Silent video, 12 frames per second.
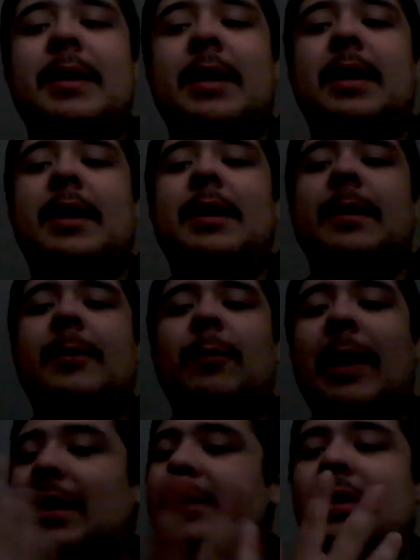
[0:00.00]
the
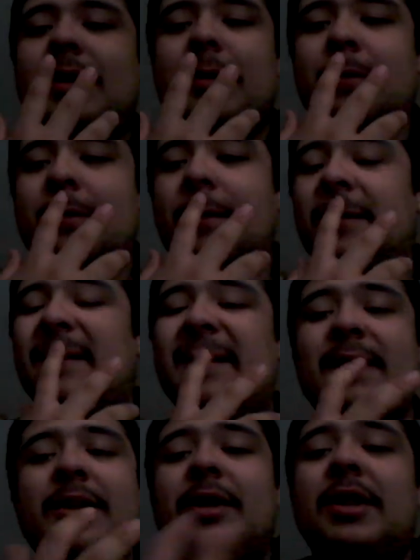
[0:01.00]
riot shield or
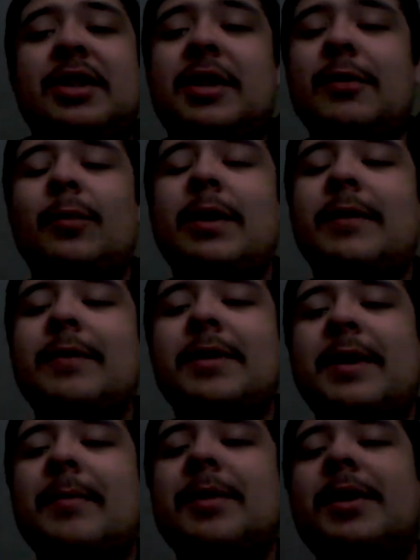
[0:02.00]
the the shield, whatever
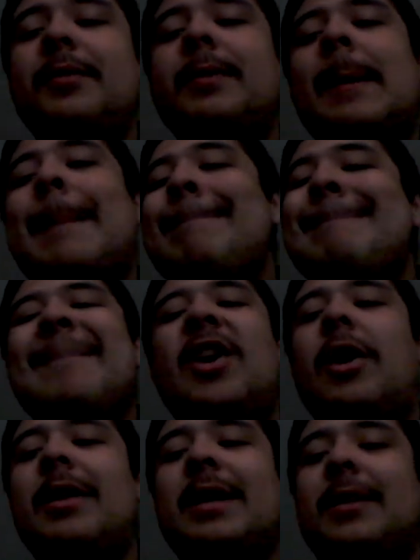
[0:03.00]
zombie shield,
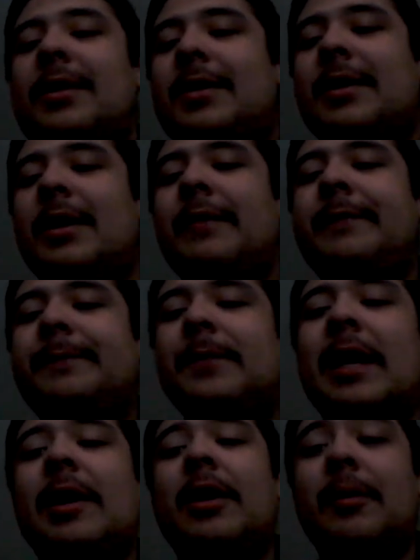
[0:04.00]
all that good stuff
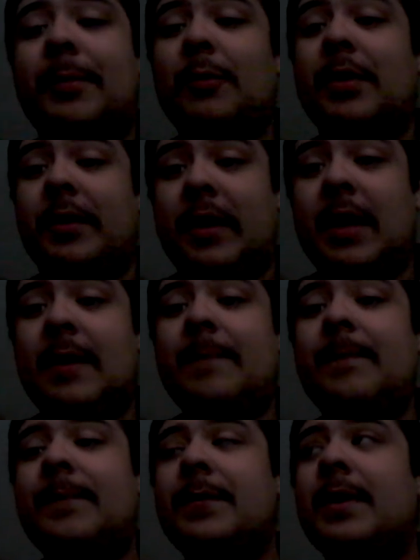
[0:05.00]
that'll help you with your
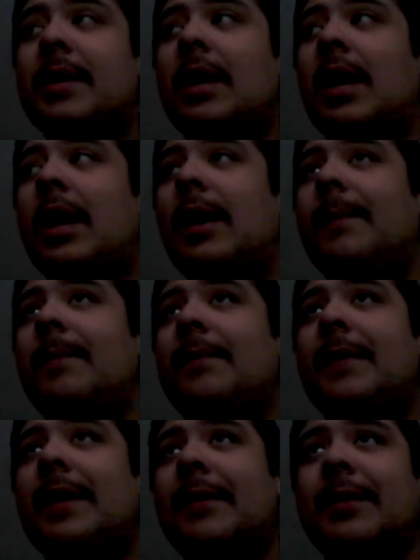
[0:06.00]
game.
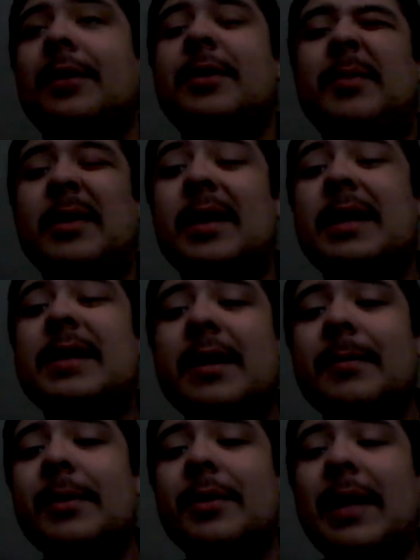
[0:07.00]
Um, even though it's pretty easy
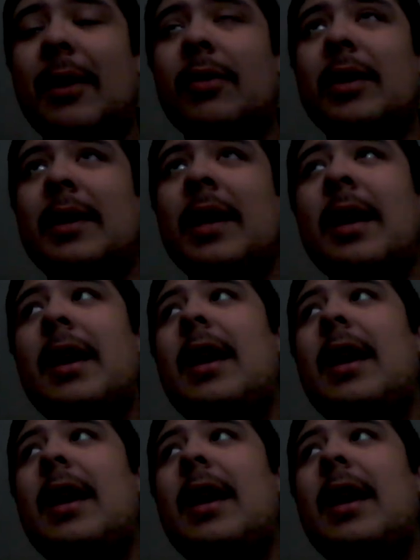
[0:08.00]
to build that one,